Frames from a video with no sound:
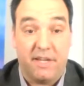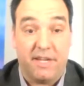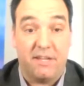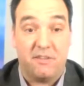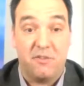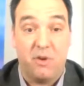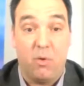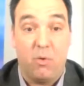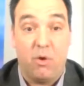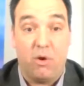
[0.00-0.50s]
to
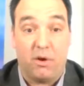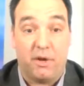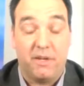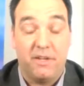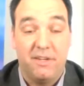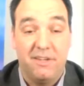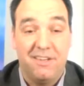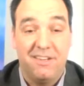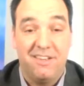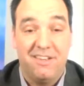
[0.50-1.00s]
get to
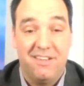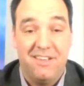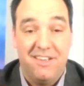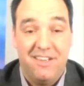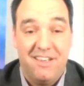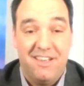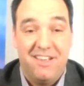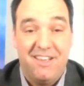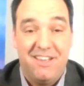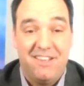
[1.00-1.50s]
work.
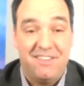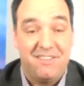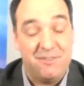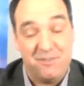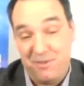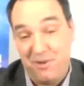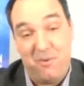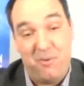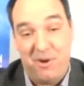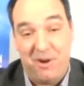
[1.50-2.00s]

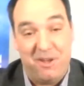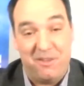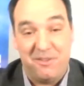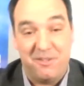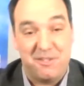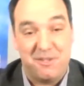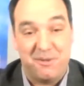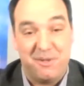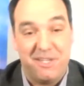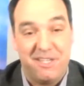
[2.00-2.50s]
There's no one on
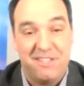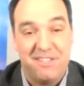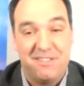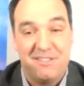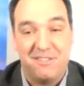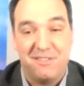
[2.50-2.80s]
the street.